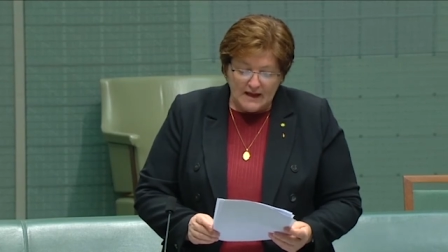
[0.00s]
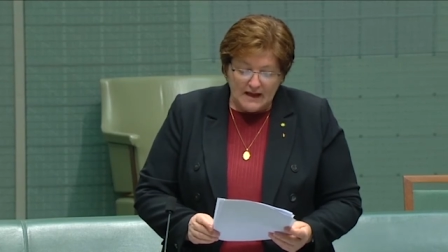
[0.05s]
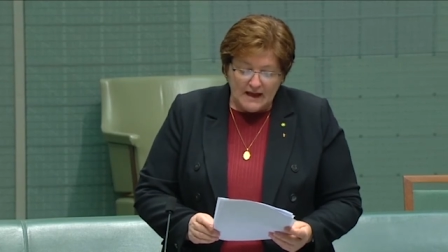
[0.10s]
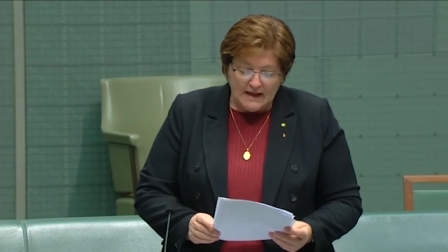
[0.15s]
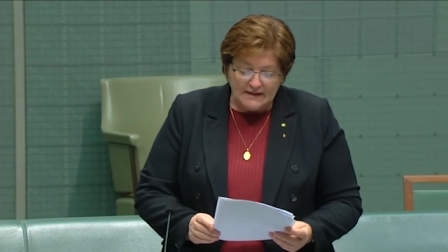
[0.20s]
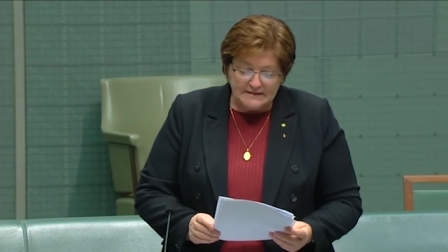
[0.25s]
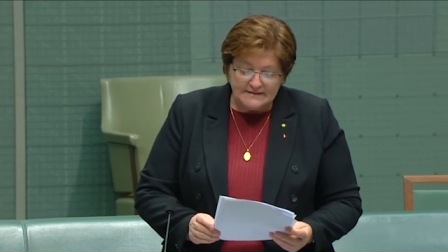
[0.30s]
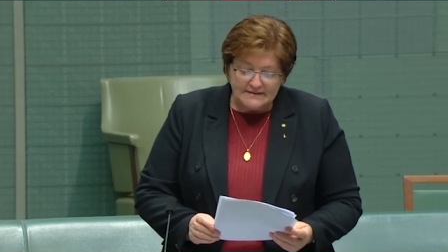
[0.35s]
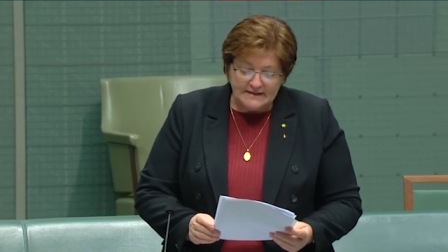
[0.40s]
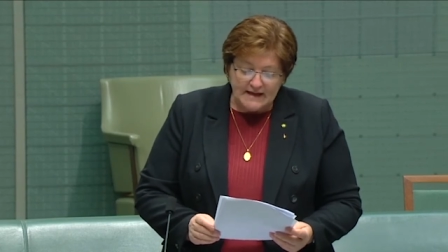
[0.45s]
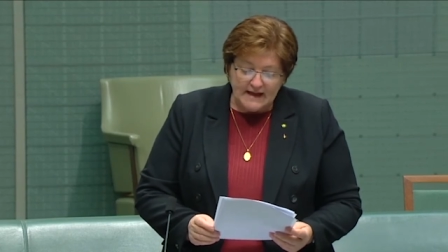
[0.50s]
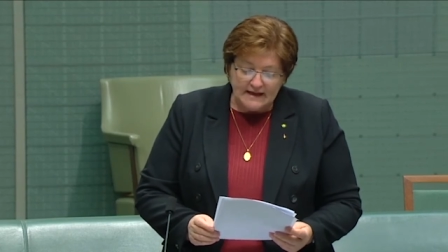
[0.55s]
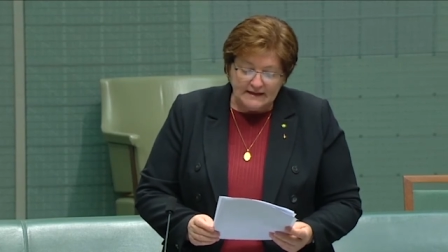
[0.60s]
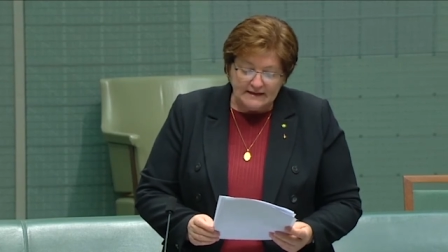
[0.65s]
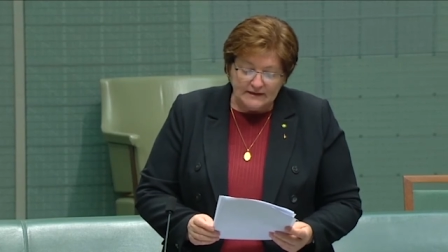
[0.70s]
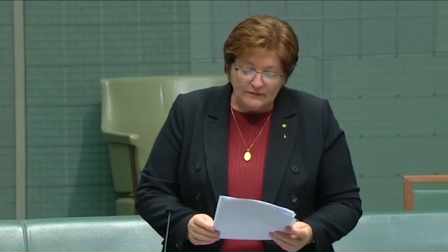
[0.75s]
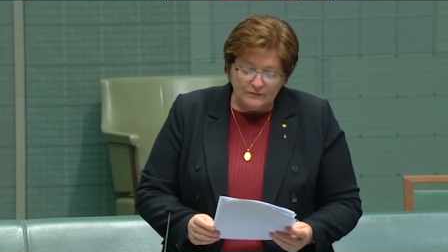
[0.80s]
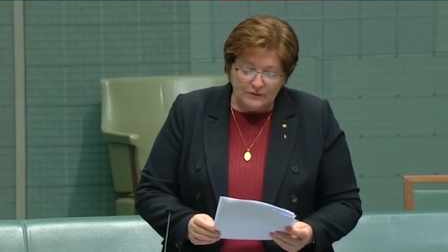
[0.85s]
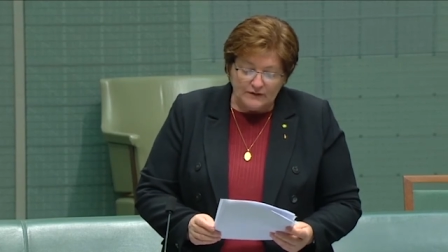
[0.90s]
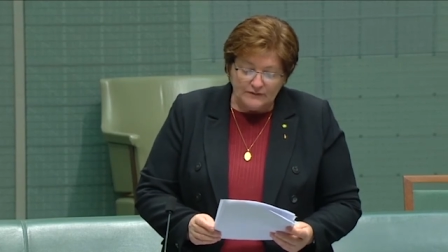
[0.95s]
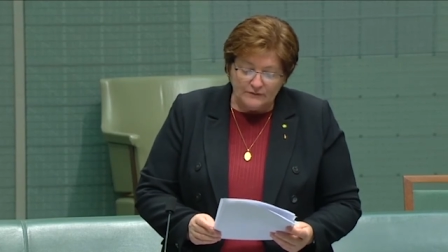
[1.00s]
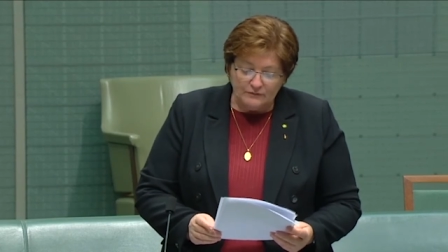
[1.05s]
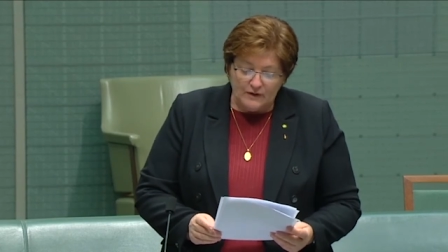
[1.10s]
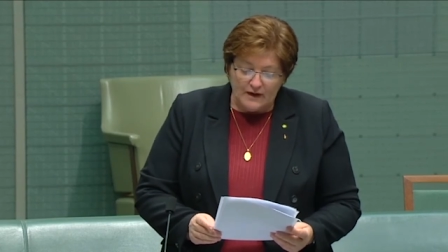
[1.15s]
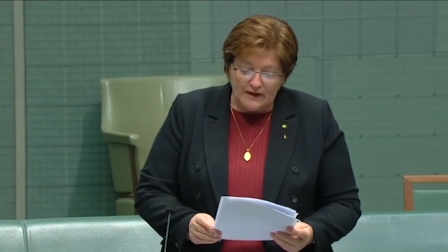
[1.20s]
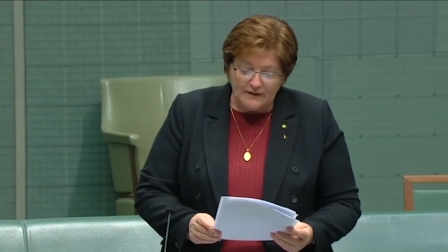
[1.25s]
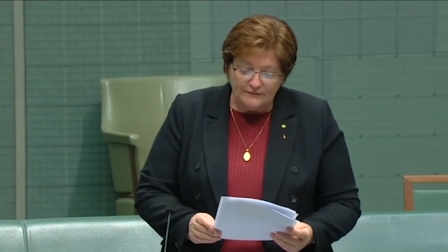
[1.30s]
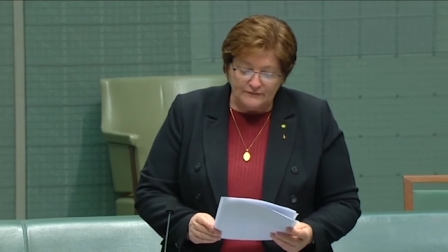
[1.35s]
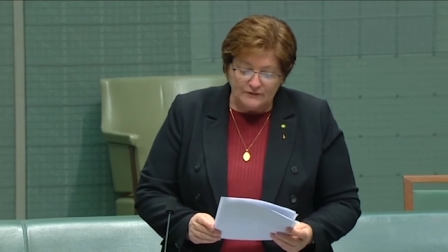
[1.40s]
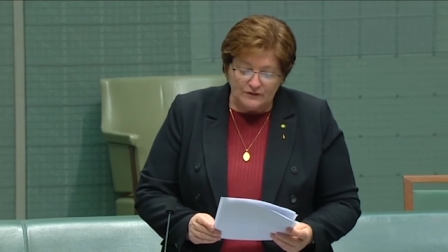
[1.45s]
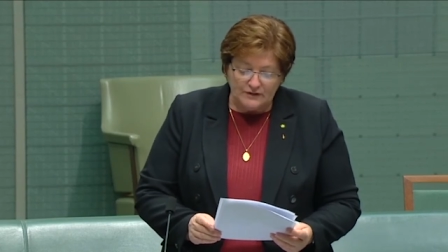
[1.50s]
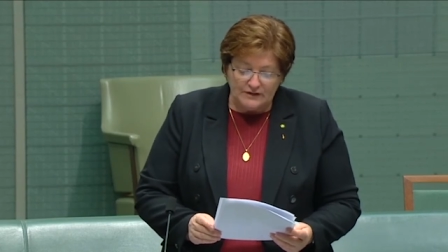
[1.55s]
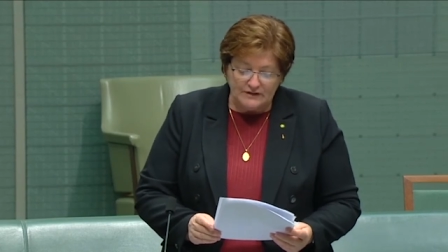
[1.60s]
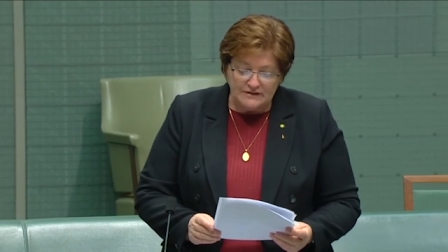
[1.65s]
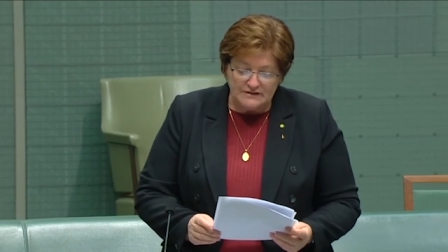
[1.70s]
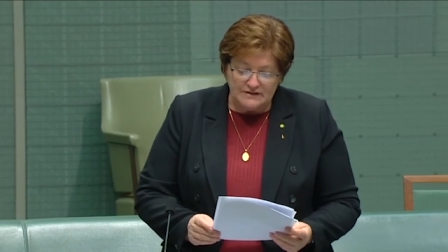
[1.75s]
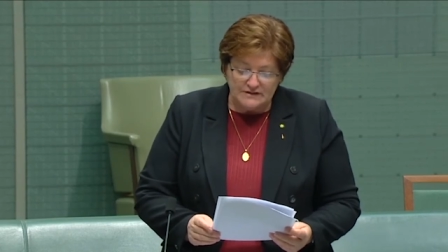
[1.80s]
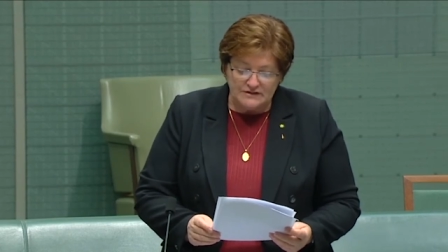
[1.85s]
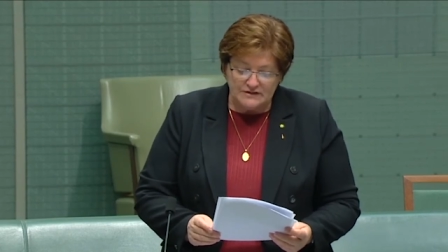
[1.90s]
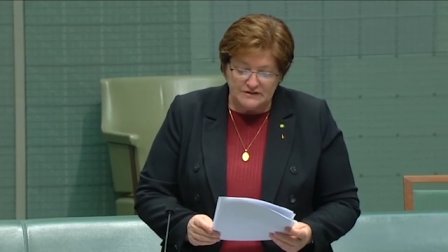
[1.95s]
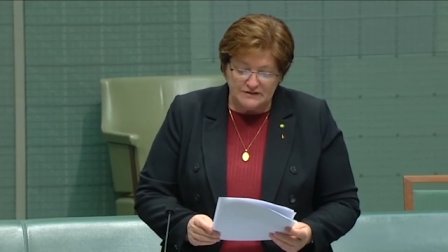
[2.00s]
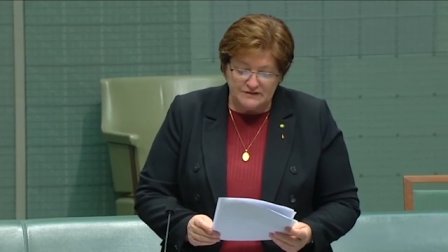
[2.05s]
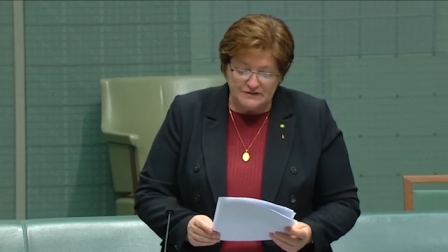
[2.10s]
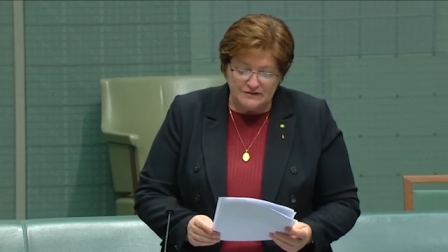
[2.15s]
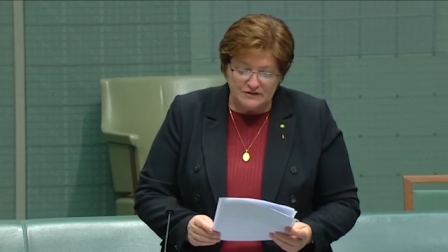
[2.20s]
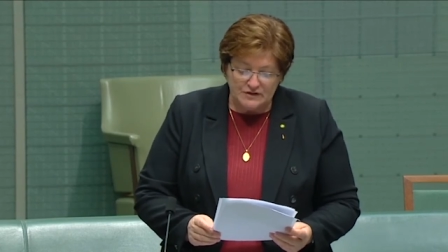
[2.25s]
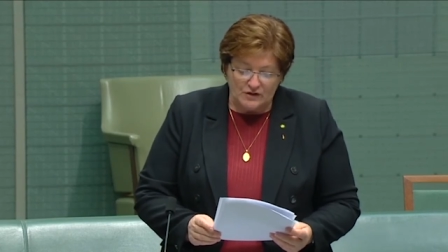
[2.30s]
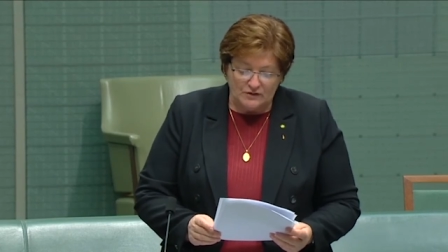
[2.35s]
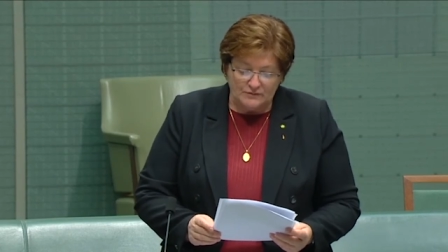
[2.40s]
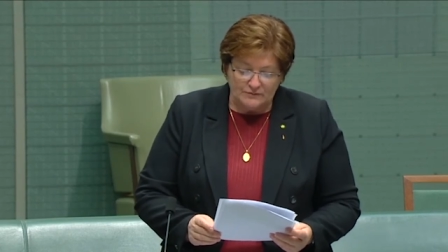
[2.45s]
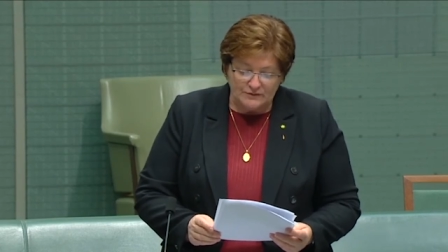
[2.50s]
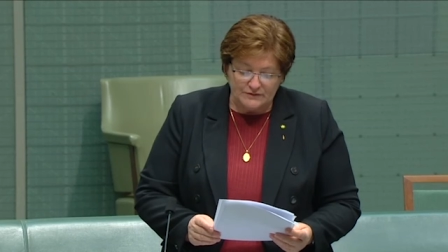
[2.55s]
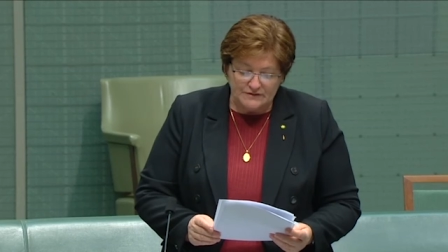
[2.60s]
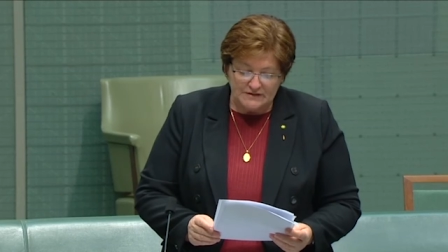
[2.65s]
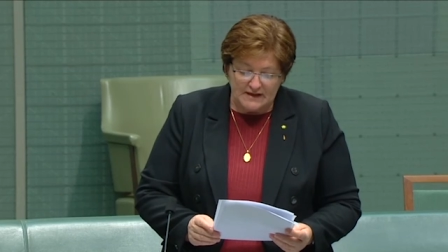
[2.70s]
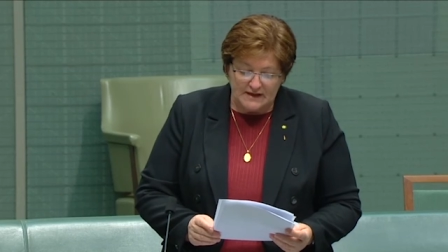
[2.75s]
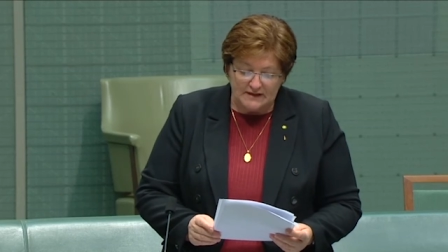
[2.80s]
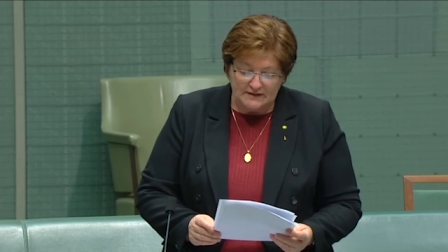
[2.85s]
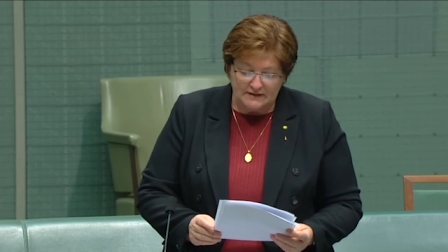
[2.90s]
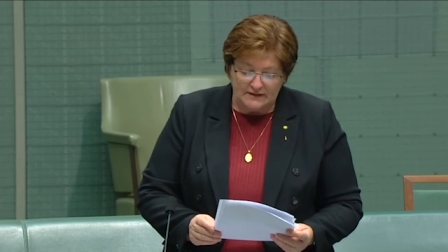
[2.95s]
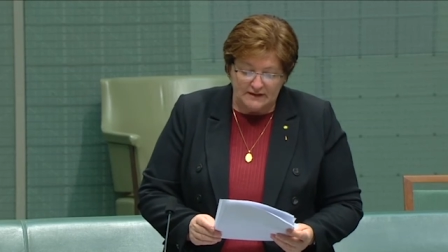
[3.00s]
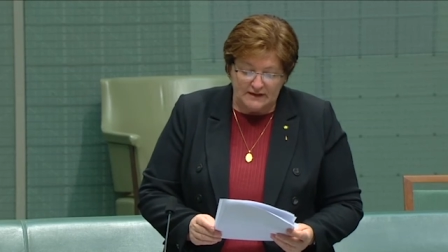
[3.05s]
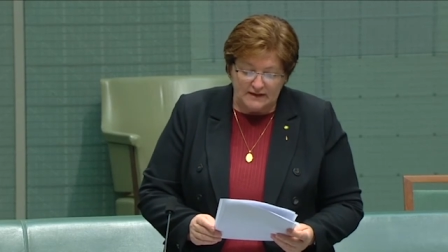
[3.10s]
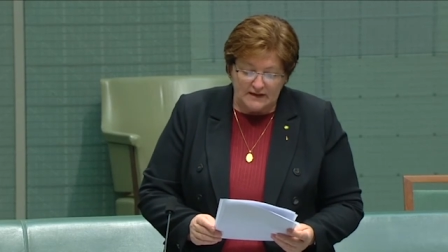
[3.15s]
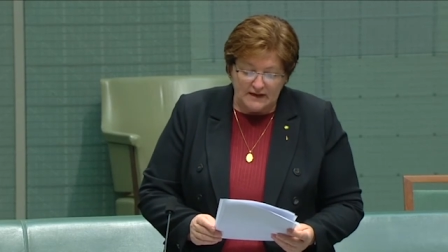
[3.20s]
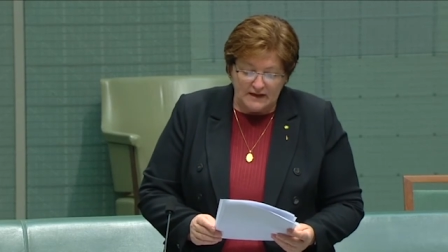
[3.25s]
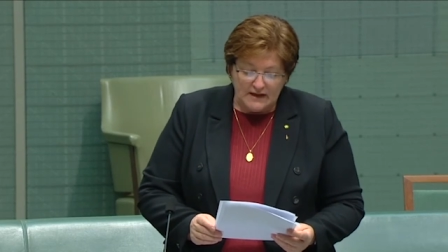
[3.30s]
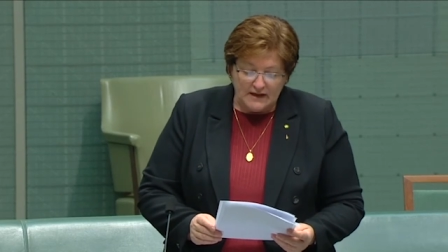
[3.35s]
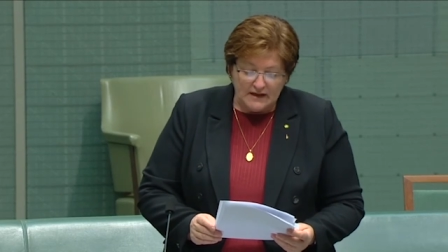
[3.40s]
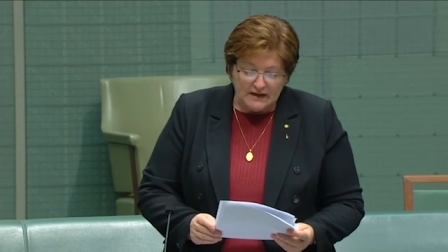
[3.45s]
And sadly, while the rate of non-Indigenous child mortality